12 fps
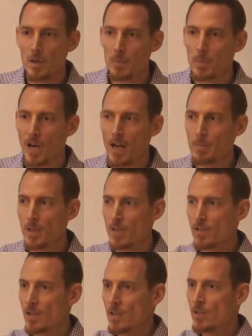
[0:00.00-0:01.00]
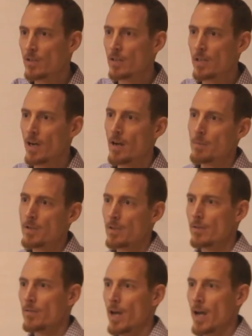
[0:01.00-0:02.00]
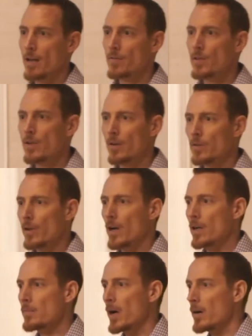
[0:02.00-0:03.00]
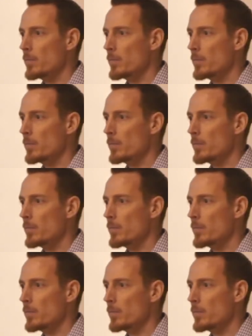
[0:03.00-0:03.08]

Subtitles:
But I'm going to say just the opposite of that. If you don't talk about